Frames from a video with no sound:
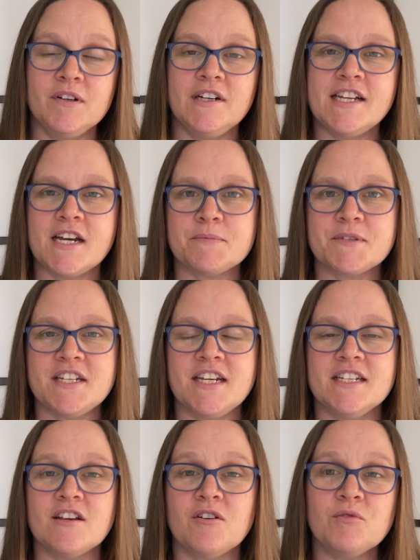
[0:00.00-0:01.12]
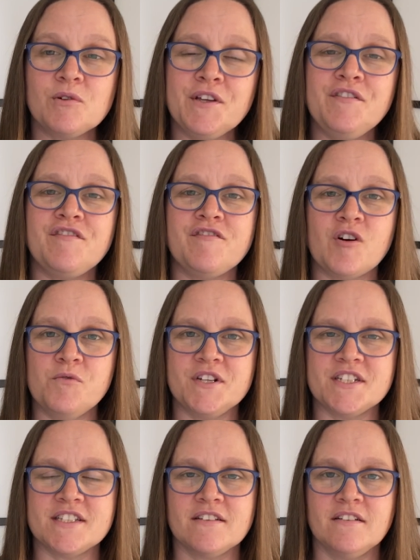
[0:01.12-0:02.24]
and upstairs are all in
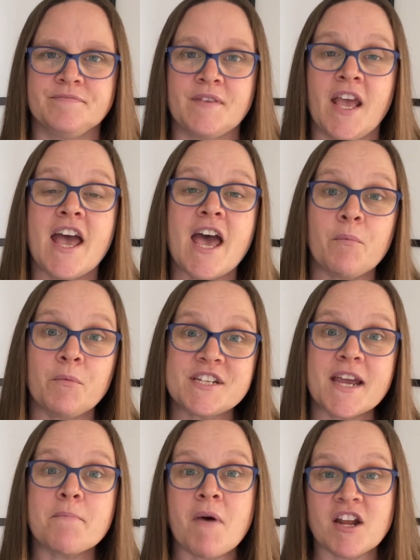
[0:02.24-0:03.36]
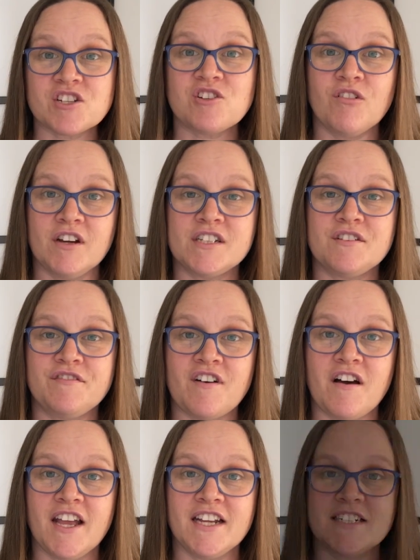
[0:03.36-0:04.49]
folders and would take much longer to find.